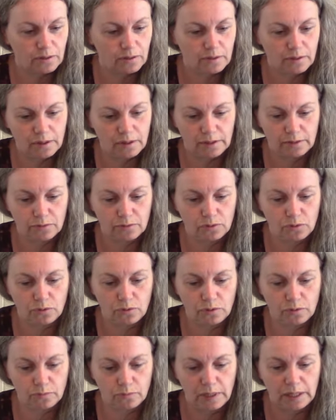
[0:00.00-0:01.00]
and you
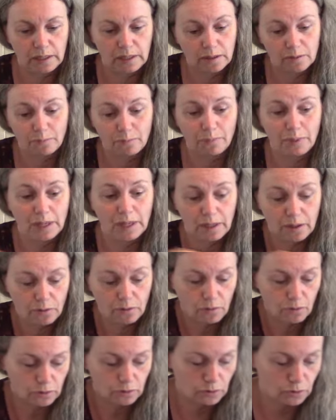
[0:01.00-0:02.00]
can make it big
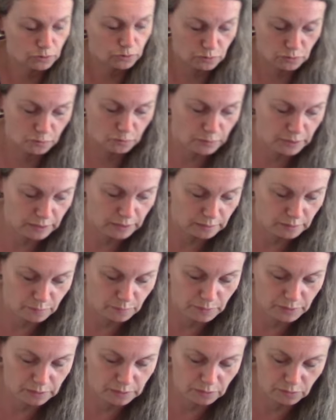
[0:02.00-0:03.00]
or not so big
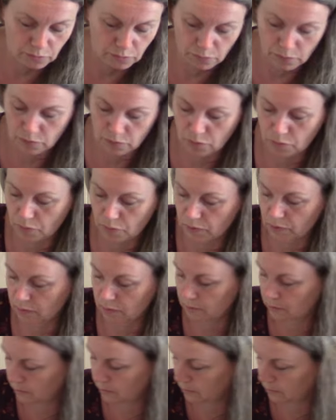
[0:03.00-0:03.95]
depending on what you want.